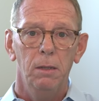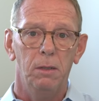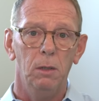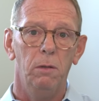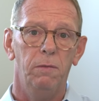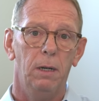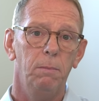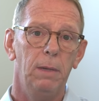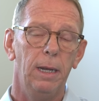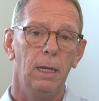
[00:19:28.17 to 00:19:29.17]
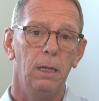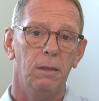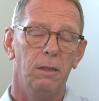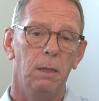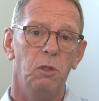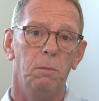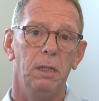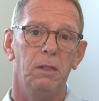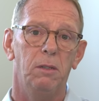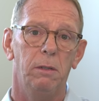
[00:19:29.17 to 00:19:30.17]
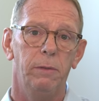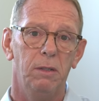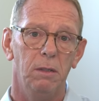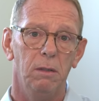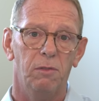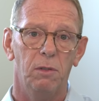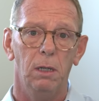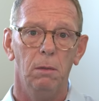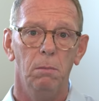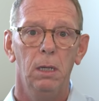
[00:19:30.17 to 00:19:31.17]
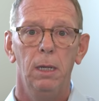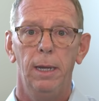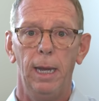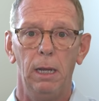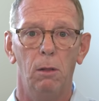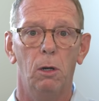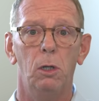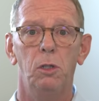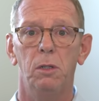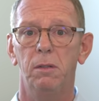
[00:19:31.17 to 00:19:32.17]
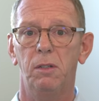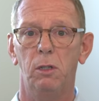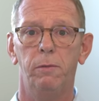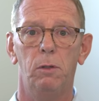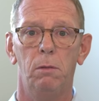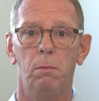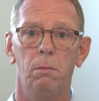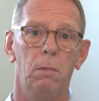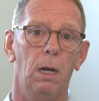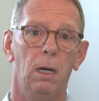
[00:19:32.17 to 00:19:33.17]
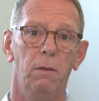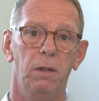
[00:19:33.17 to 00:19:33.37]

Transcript: So if I'm getting consumption-based services from a large server uh,